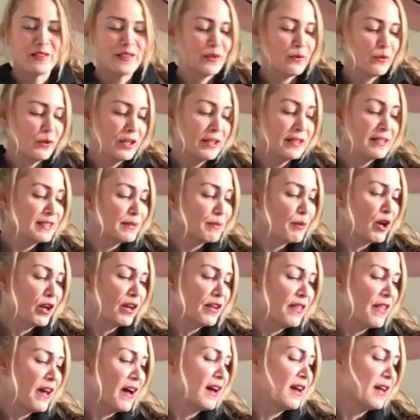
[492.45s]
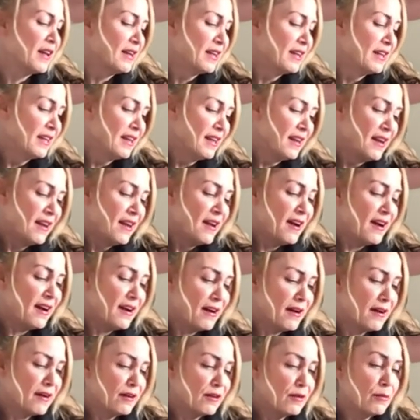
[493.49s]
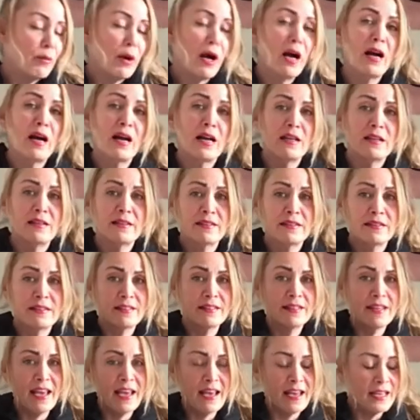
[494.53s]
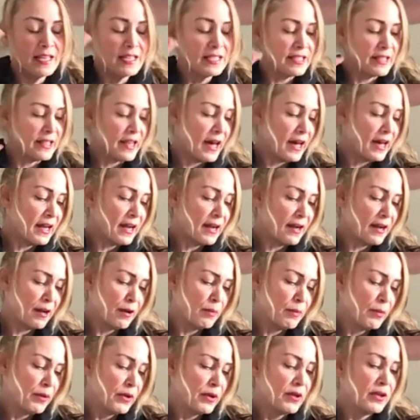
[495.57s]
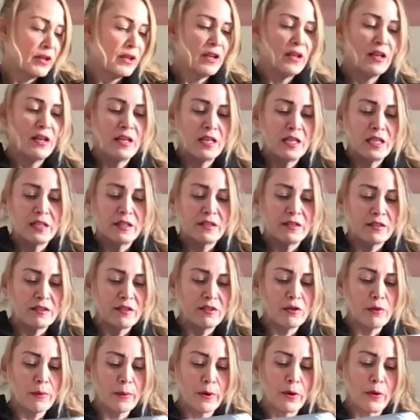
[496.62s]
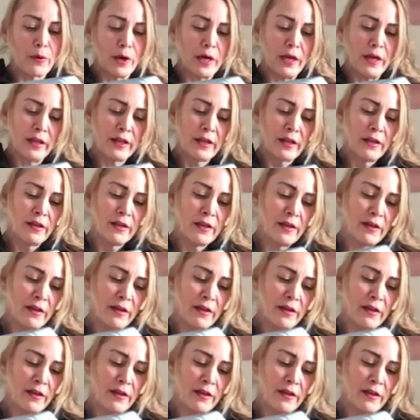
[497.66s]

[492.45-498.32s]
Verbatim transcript: So when I spotted that, um, I snagged that up super quick.